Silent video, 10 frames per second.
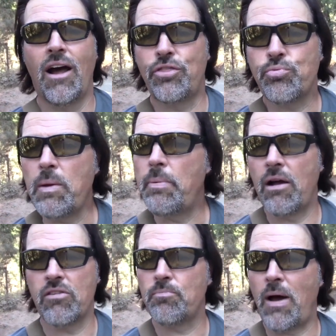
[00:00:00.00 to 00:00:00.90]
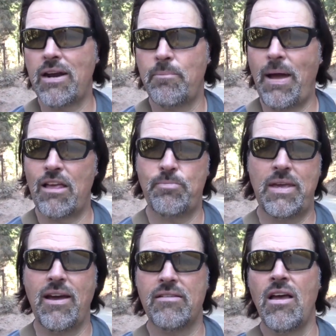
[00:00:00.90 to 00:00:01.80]
a three pound spotted bass
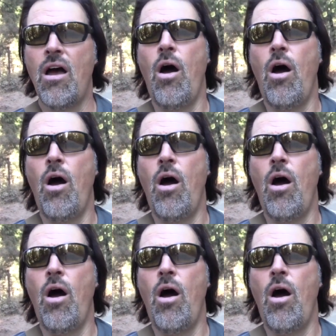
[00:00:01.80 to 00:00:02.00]
because